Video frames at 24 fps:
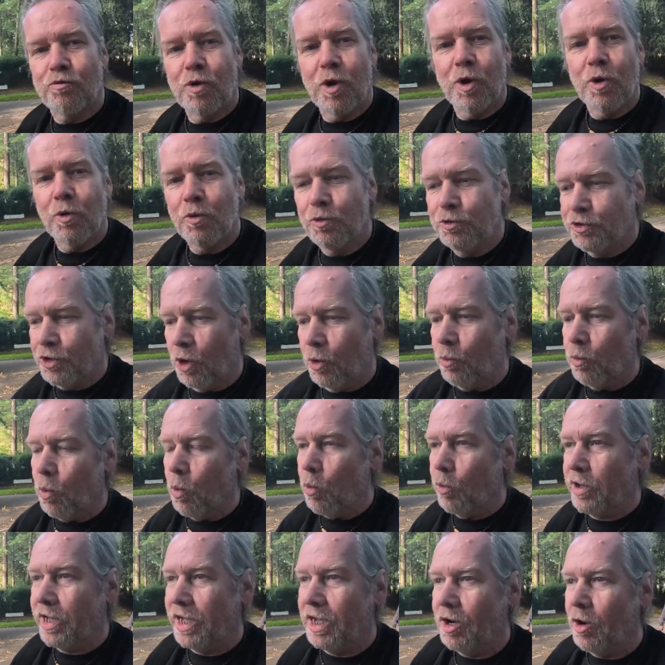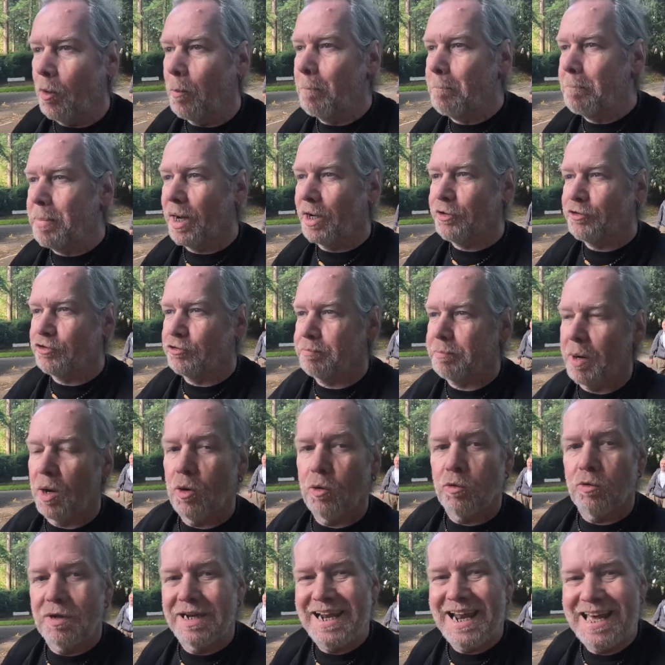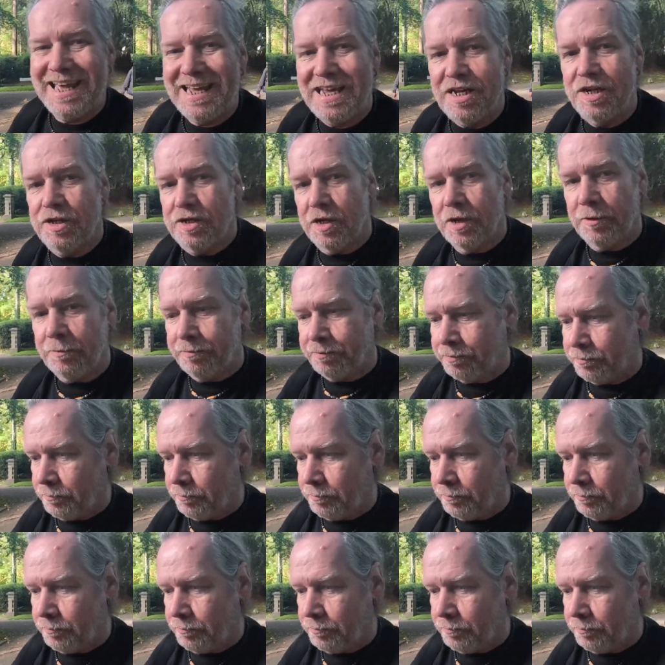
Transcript: road walking on Punch Bowl Lane,